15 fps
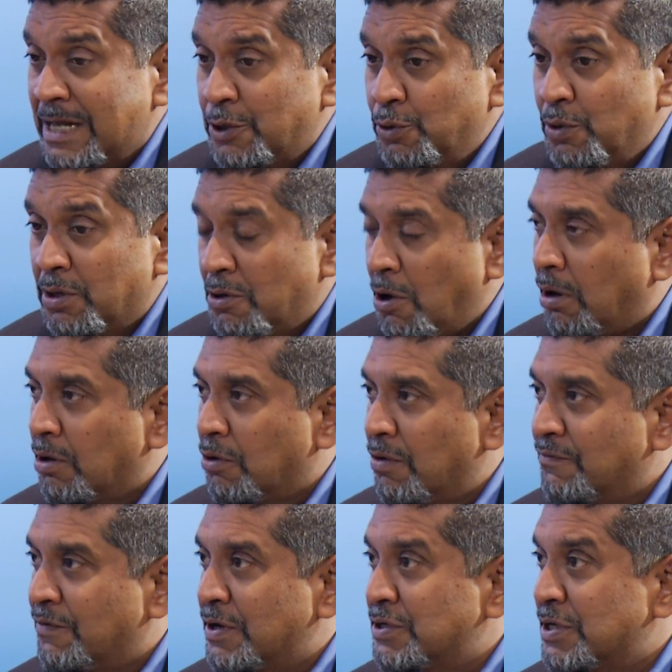you are not
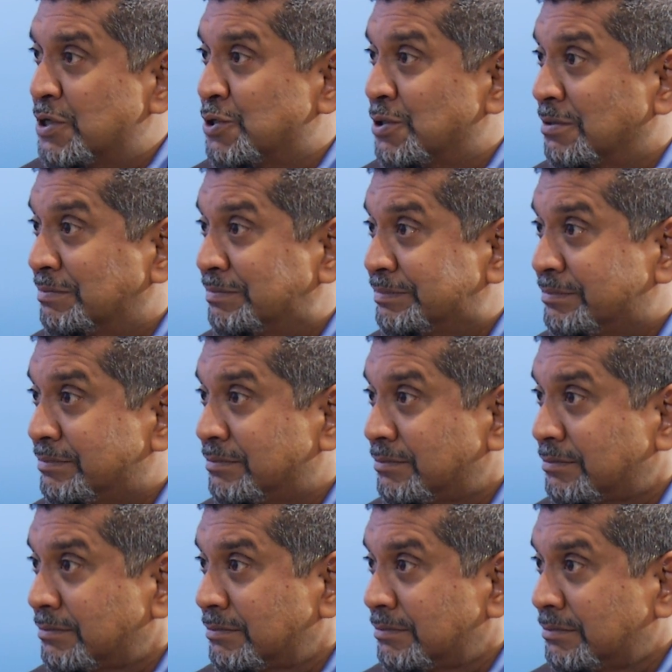confrontational.
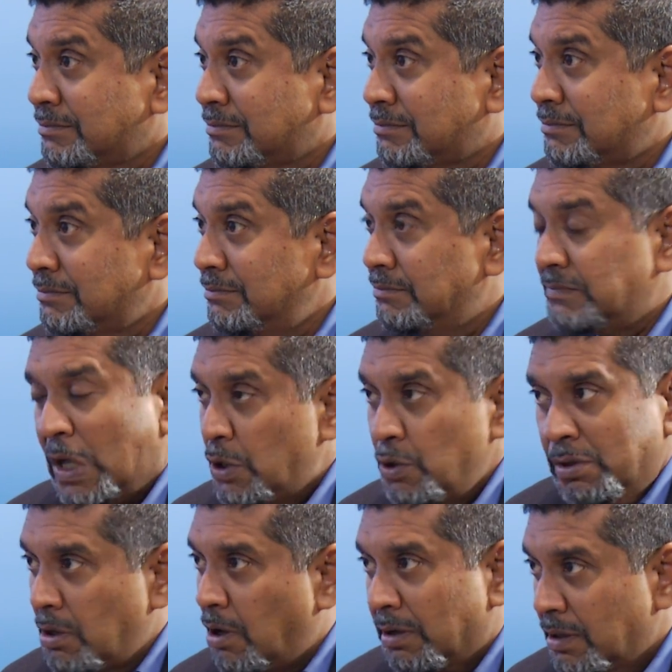
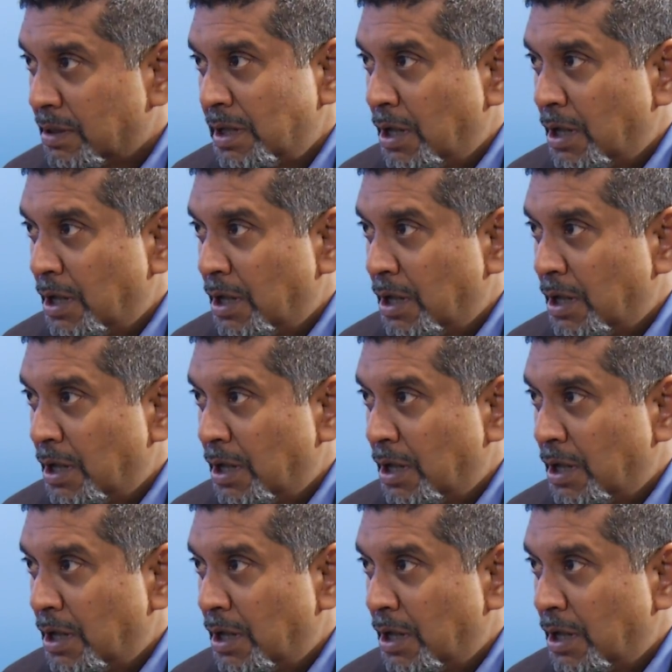You're not.